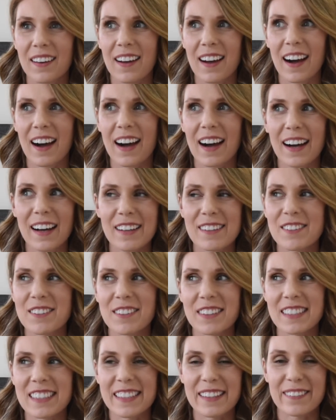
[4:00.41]

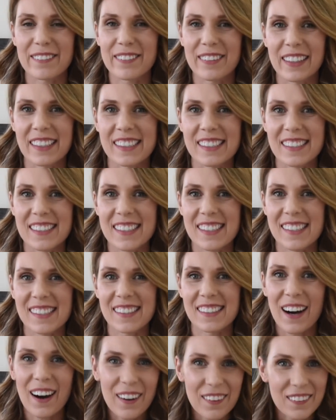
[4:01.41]
100 different
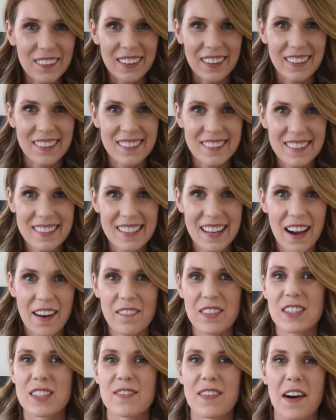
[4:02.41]
colors of
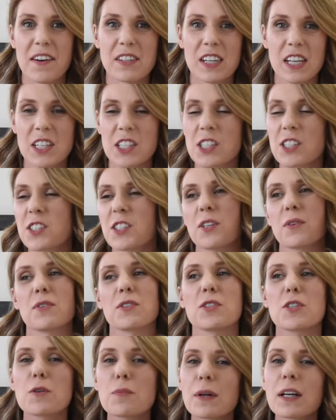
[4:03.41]
this foundation, so it's
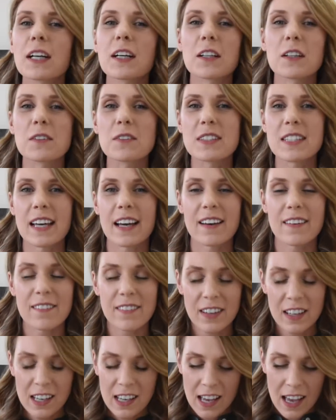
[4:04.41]
super inclusive.
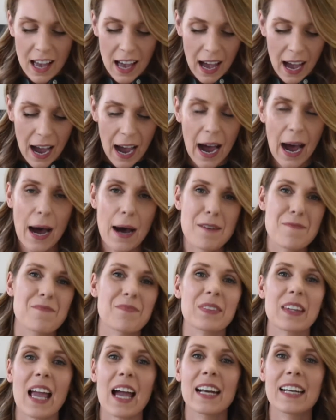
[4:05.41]
And
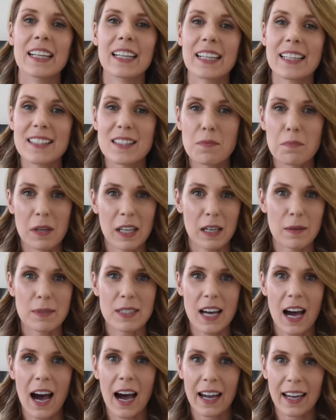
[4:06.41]
it is medium to
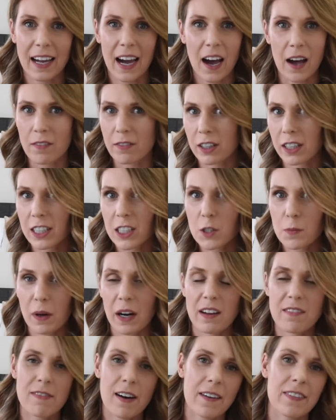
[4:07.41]
high coverage, but
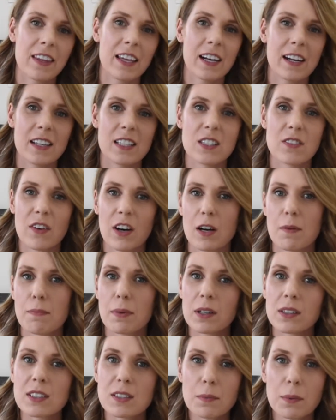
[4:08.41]
I find that it is very
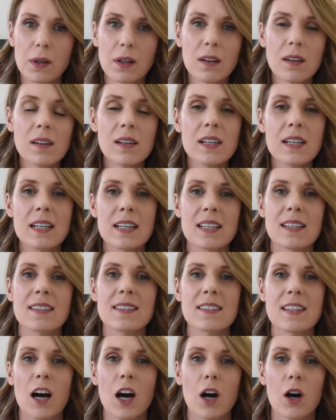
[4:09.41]
buildable.
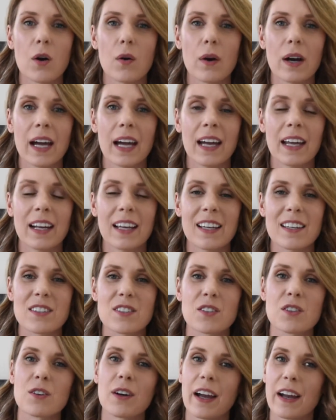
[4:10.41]
So it
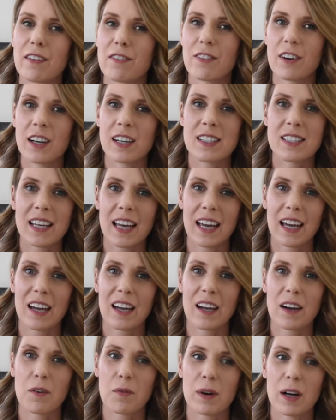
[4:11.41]
is great for a
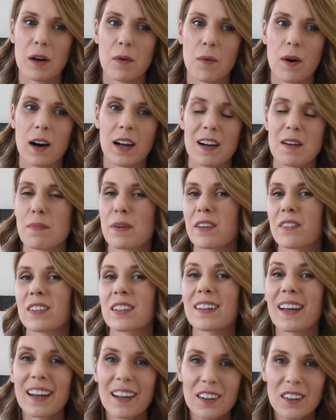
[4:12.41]
day when I want a bit of a
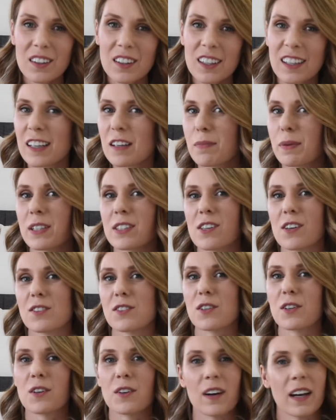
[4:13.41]
lighter look, but it's
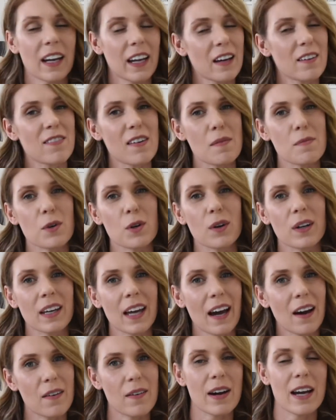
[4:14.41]
also great if I'm going
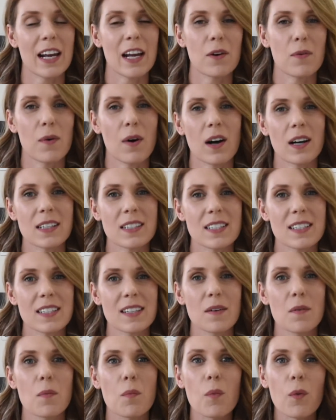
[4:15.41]
out and I want
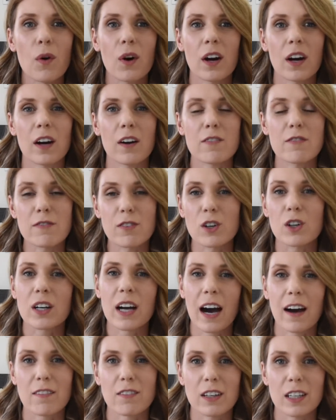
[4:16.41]
more full
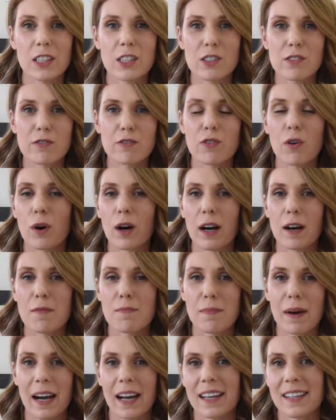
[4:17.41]
coverage for
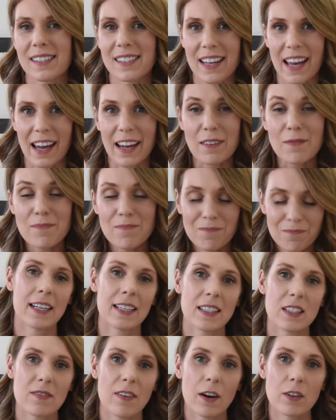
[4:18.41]
my day.
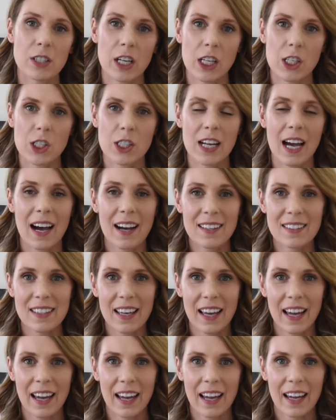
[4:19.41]
This foundation has
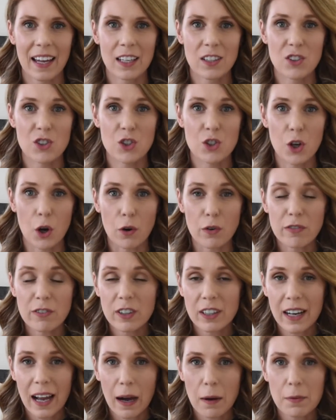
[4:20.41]
a doe
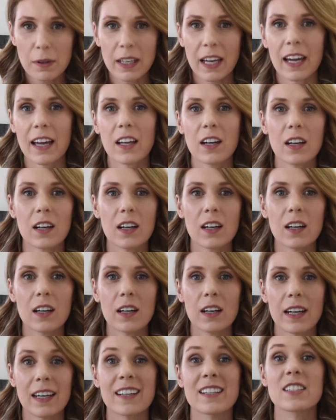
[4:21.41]
foot
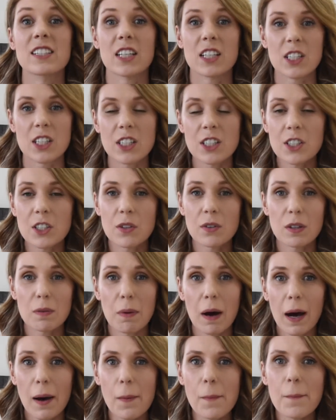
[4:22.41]
applicator in addition to the
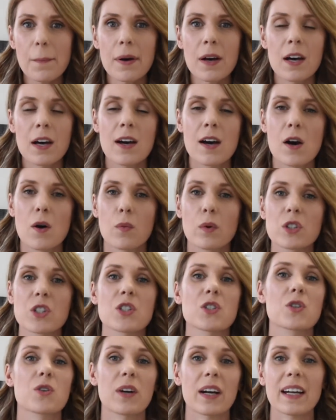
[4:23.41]
pump, which
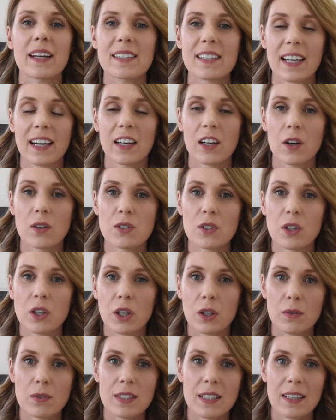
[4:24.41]
is great because I can also
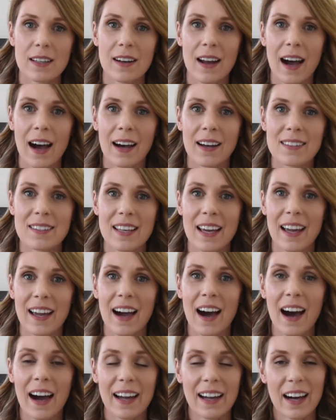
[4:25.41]
use it as a
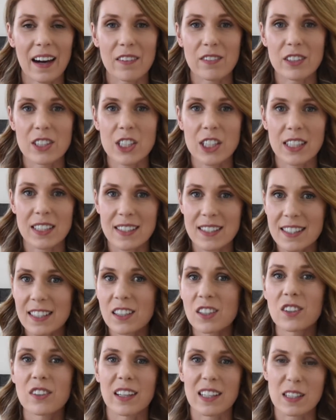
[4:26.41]
high coverage
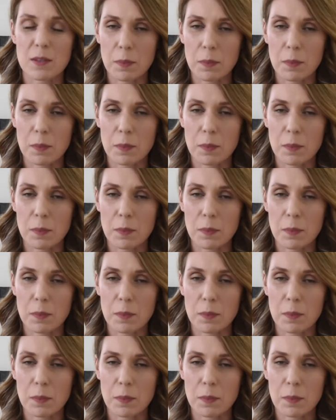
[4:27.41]
concealer that's